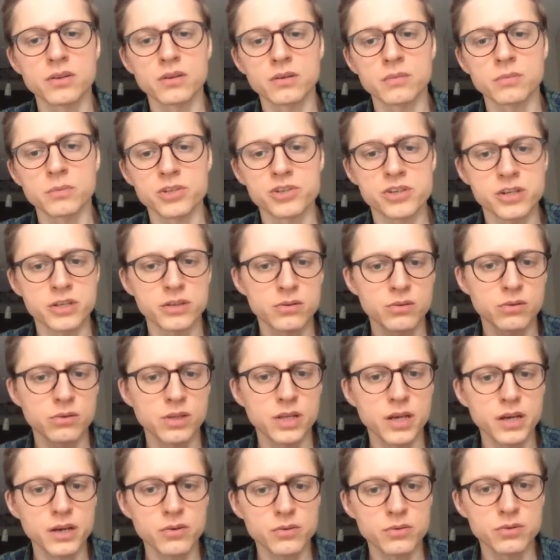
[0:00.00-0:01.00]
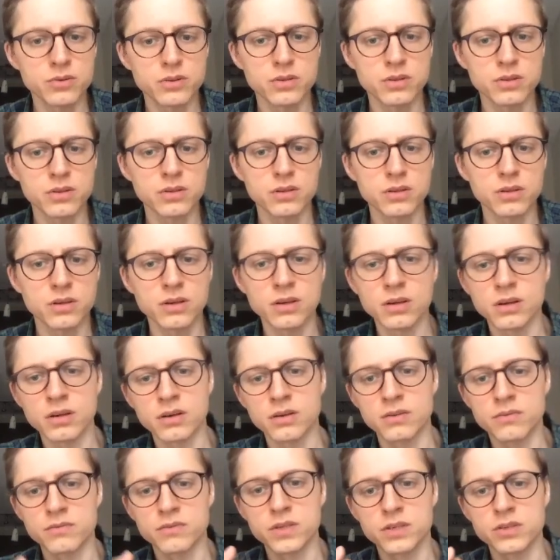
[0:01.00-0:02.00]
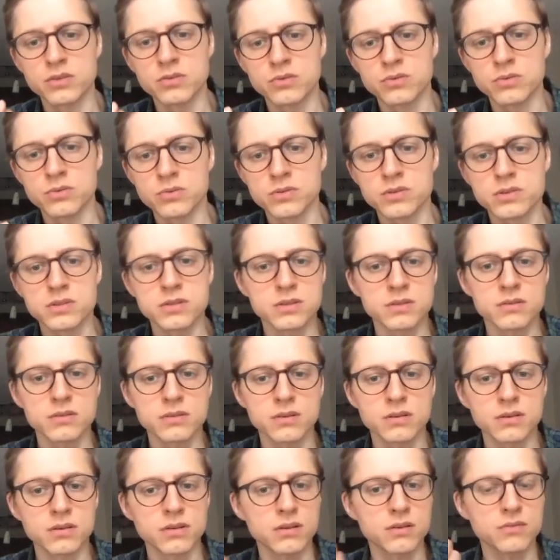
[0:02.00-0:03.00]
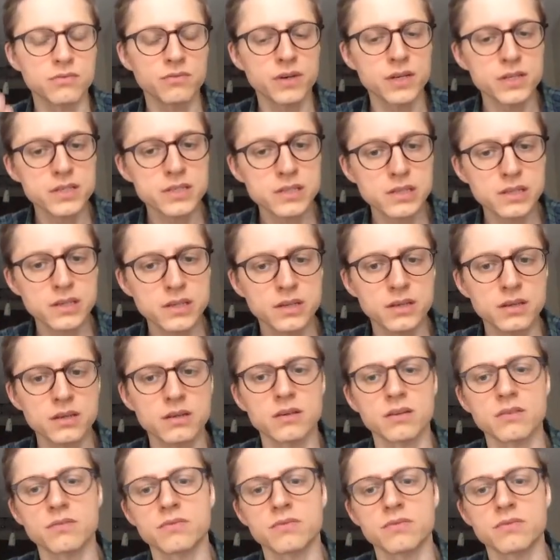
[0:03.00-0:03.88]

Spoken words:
Magento Cloud, we use Fastly.